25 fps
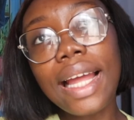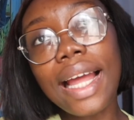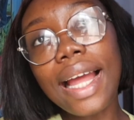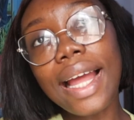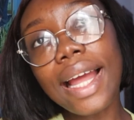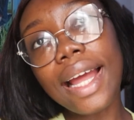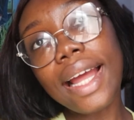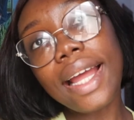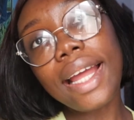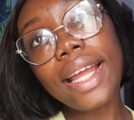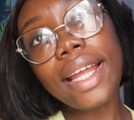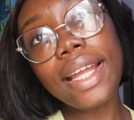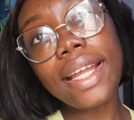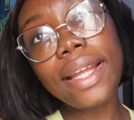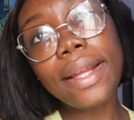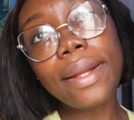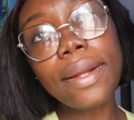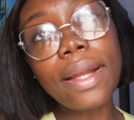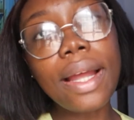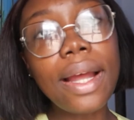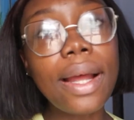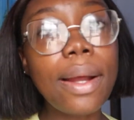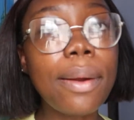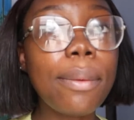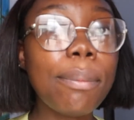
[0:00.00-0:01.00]

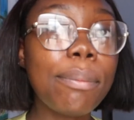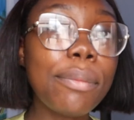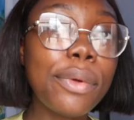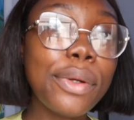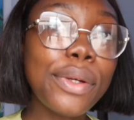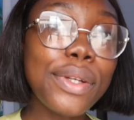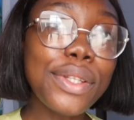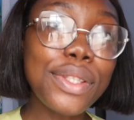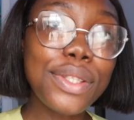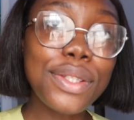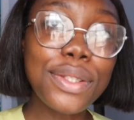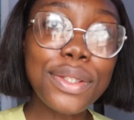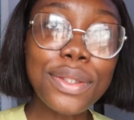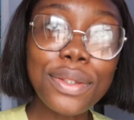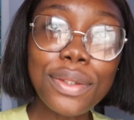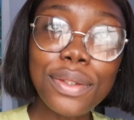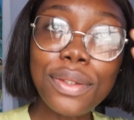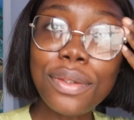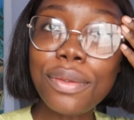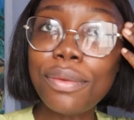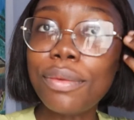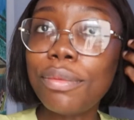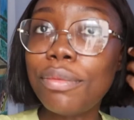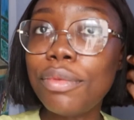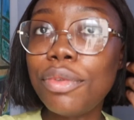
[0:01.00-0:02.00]
I am going
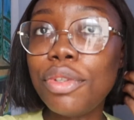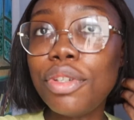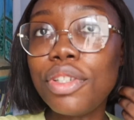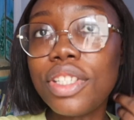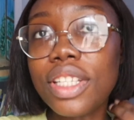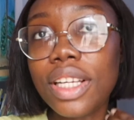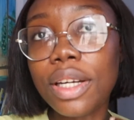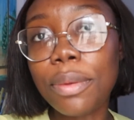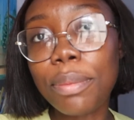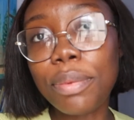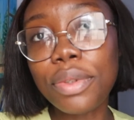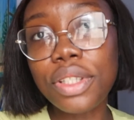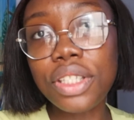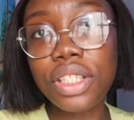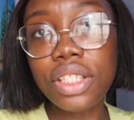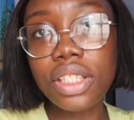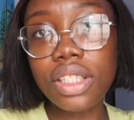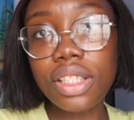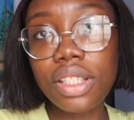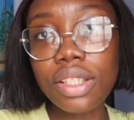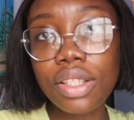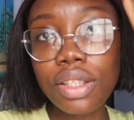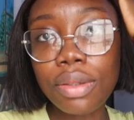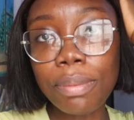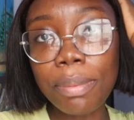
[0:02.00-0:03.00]
to use an
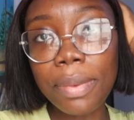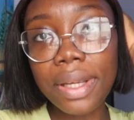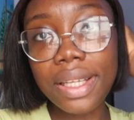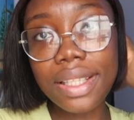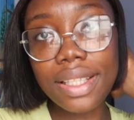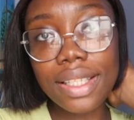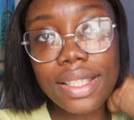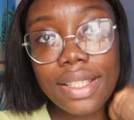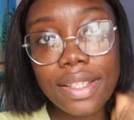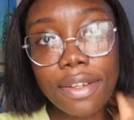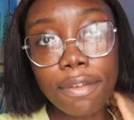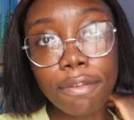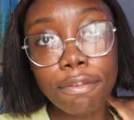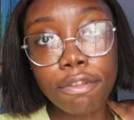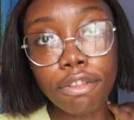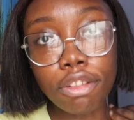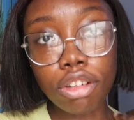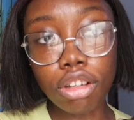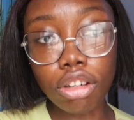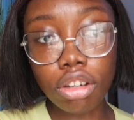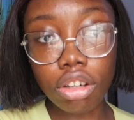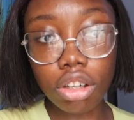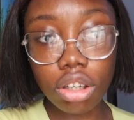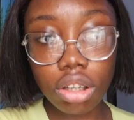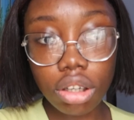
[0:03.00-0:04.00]
opportunity to make this a
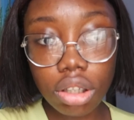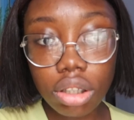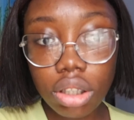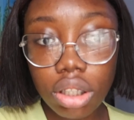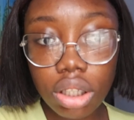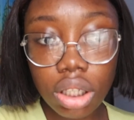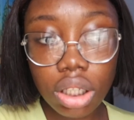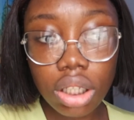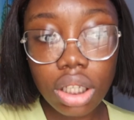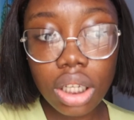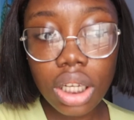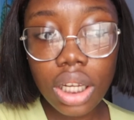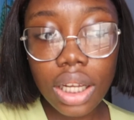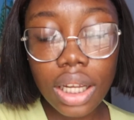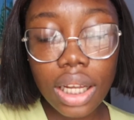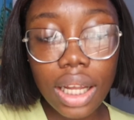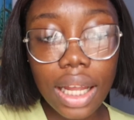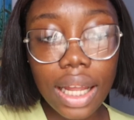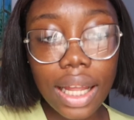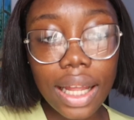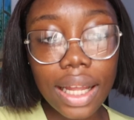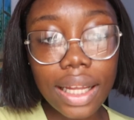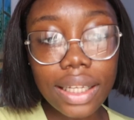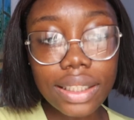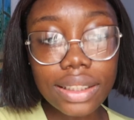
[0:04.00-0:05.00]
vlog
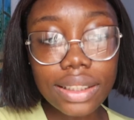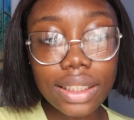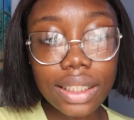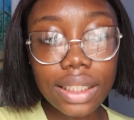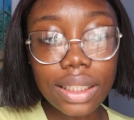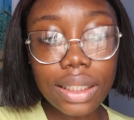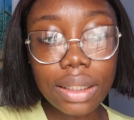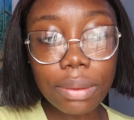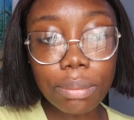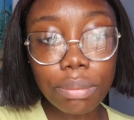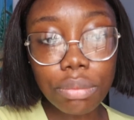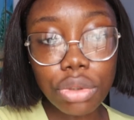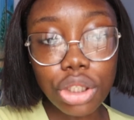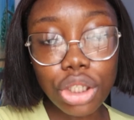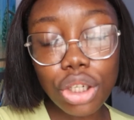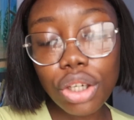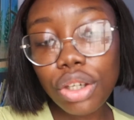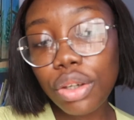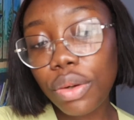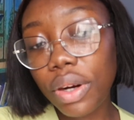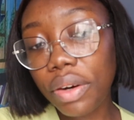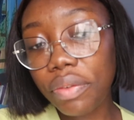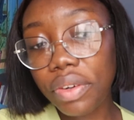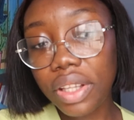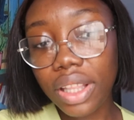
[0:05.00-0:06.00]
and show
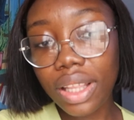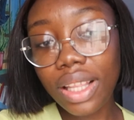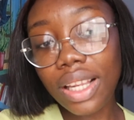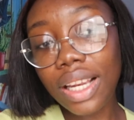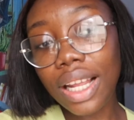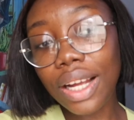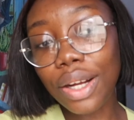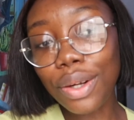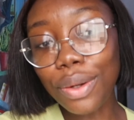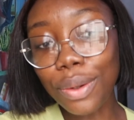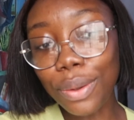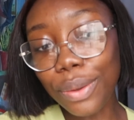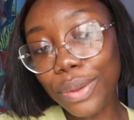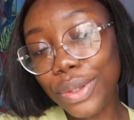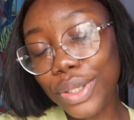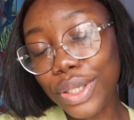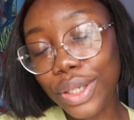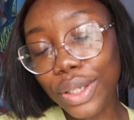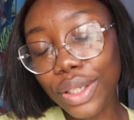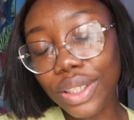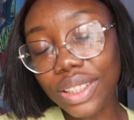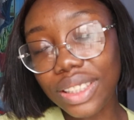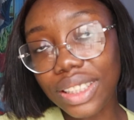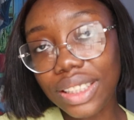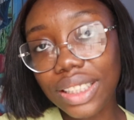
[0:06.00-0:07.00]
you everything that goes
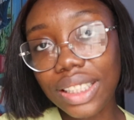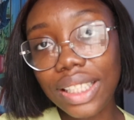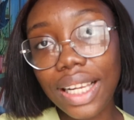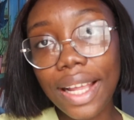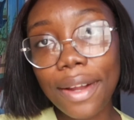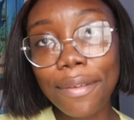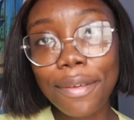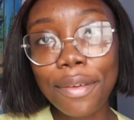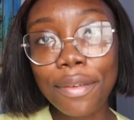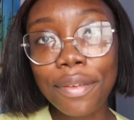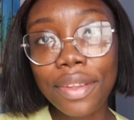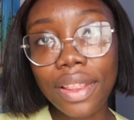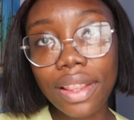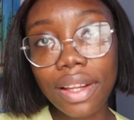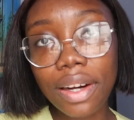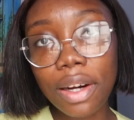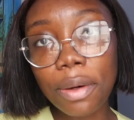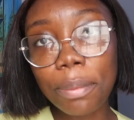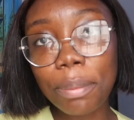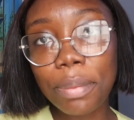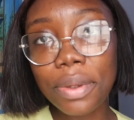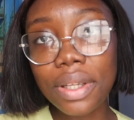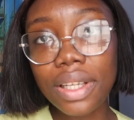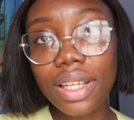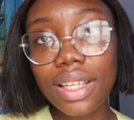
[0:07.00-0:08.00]
on in the life of a
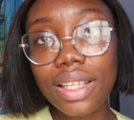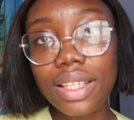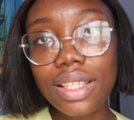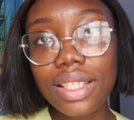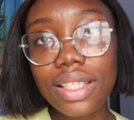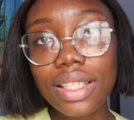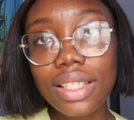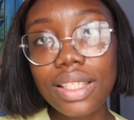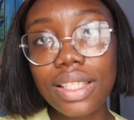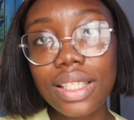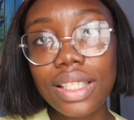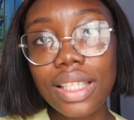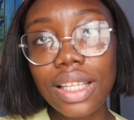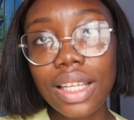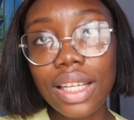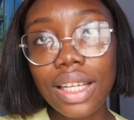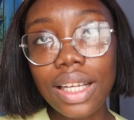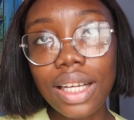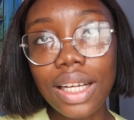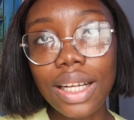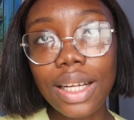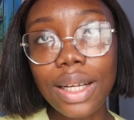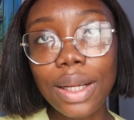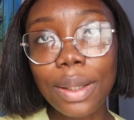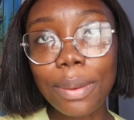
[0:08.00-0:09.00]
therapist,
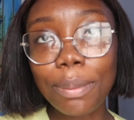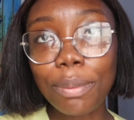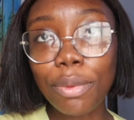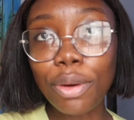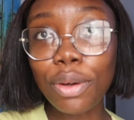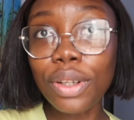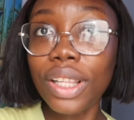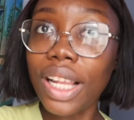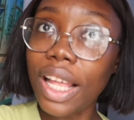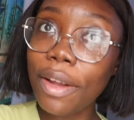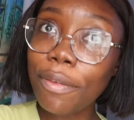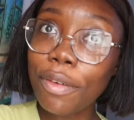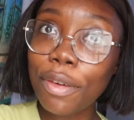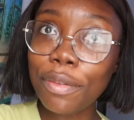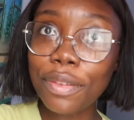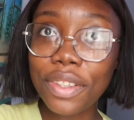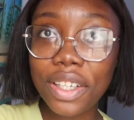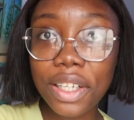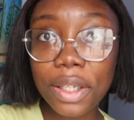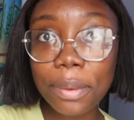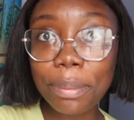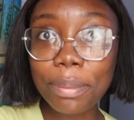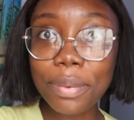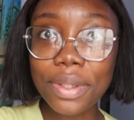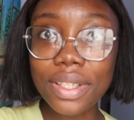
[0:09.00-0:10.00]
or life of
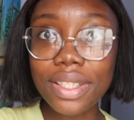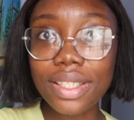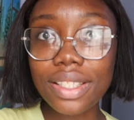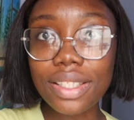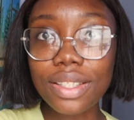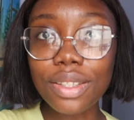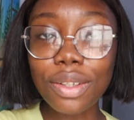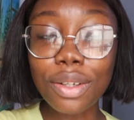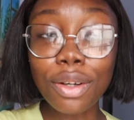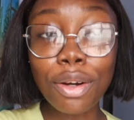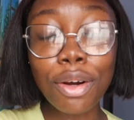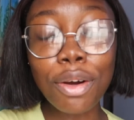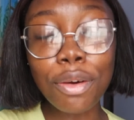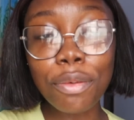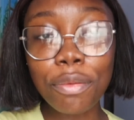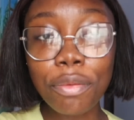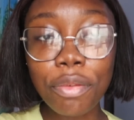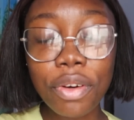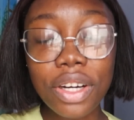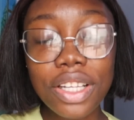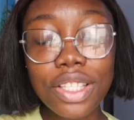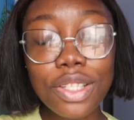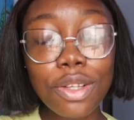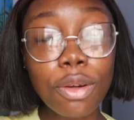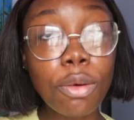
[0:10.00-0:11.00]
therapists on
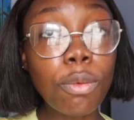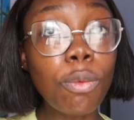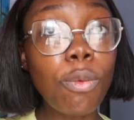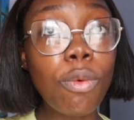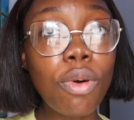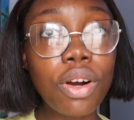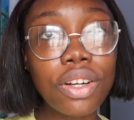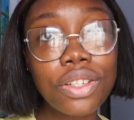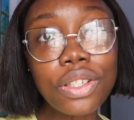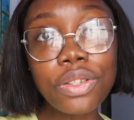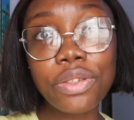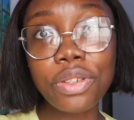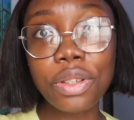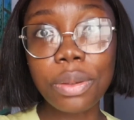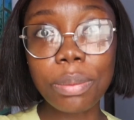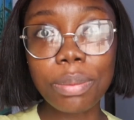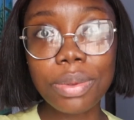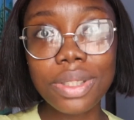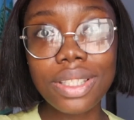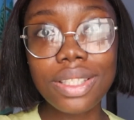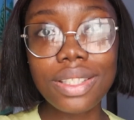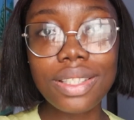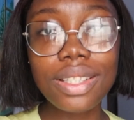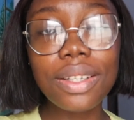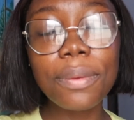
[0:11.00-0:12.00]
conference or work
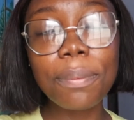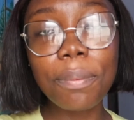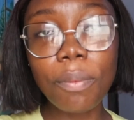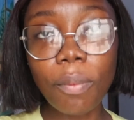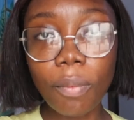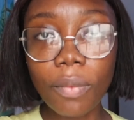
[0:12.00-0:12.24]
trips.